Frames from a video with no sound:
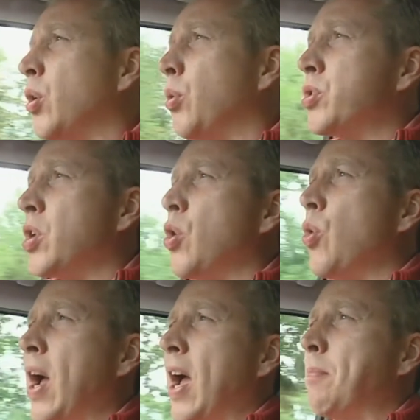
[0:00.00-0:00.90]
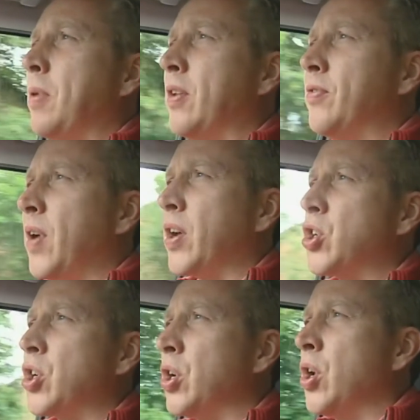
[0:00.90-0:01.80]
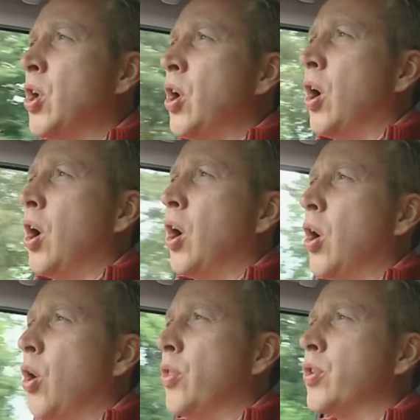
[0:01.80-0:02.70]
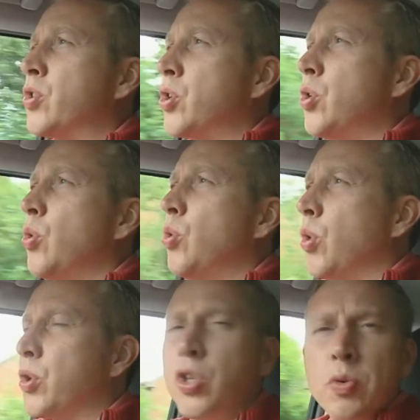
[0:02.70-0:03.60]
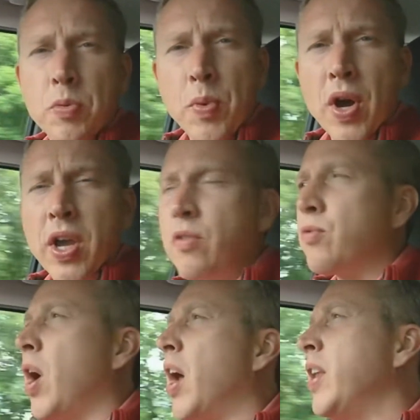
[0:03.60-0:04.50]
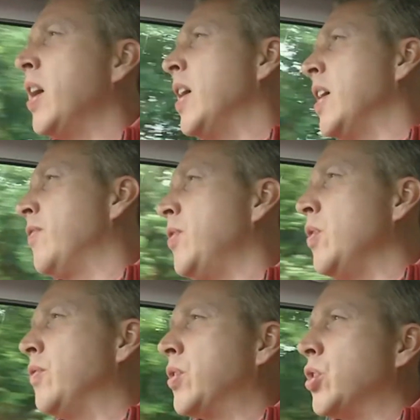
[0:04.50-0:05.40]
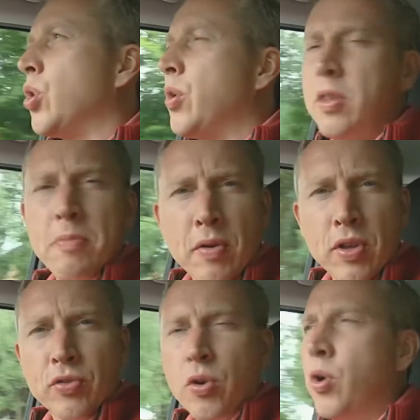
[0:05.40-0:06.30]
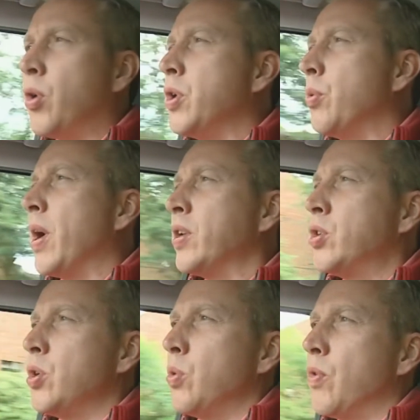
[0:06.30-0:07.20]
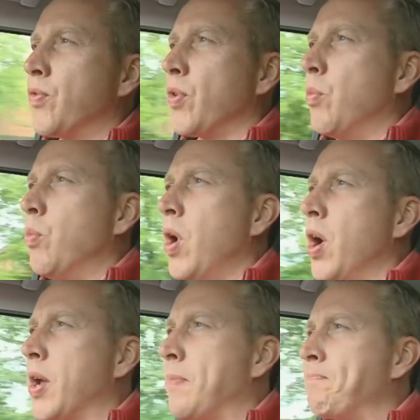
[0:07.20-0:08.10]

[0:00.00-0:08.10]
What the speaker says: also quite happily function on the school or supermarket run if you to join the merry throng on your way to or from work.